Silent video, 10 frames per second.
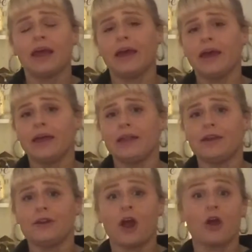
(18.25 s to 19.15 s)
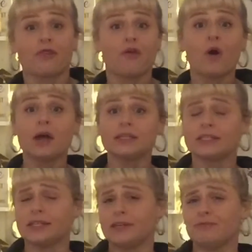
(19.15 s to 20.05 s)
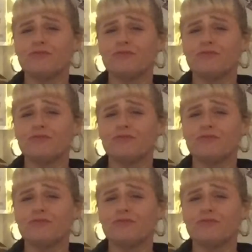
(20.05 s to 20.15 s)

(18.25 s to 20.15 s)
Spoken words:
and our thoughts and